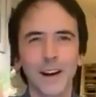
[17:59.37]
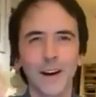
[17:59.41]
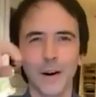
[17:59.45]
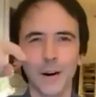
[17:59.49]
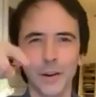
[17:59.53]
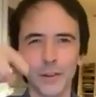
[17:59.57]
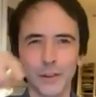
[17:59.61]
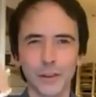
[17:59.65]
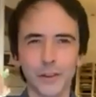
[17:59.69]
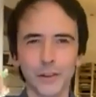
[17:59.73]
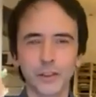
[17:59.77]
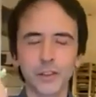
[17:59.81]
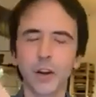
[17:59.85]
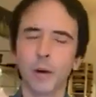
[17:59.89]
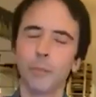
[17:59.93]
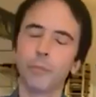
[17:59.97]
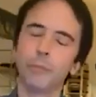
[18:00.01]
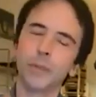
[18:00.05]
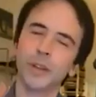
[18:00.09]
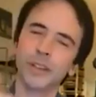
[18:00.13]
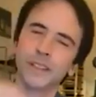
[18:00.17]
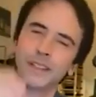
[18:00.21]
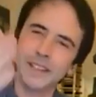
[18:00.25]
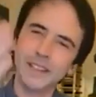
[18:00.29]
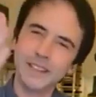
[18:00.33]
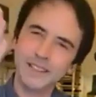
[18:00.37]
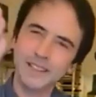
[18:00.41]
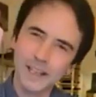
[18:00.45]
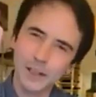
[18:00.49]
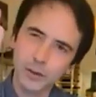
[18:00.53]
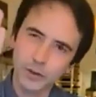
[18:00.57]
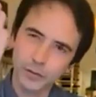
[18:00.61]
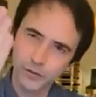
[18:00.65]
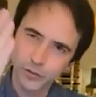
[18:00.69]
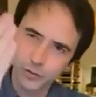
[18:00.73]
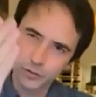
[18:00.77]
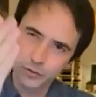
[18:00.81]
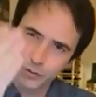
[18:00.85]
on the top, but instead
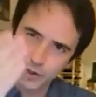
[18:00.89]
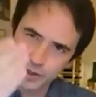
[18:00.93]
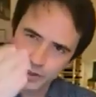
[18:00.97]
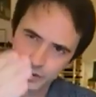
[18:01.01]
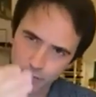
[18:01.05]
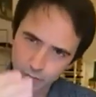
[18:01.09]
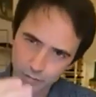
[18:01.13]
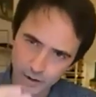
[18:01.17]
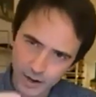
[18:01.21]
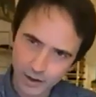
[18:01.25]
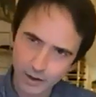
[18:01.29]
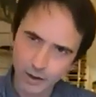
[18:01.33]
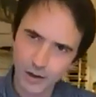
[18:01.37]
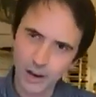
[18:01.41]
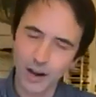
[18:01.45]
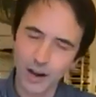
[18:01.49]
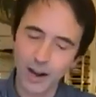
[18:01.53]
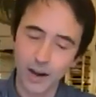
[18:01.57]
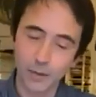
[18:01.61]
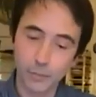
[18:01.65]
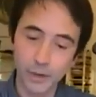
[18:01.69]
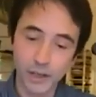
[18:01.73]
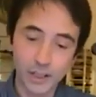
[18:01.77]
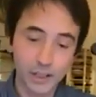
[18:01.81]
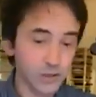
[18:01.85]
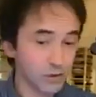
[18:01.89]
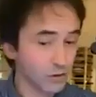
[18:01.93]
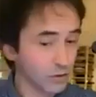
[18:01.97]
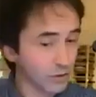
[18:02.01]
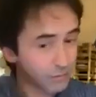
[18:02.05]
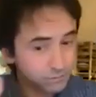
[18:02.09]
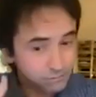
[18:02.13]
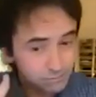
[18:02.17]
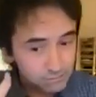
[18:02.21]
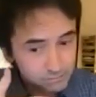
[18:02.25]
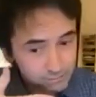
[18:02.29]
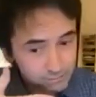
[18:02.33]
of doing a regular arpeggio,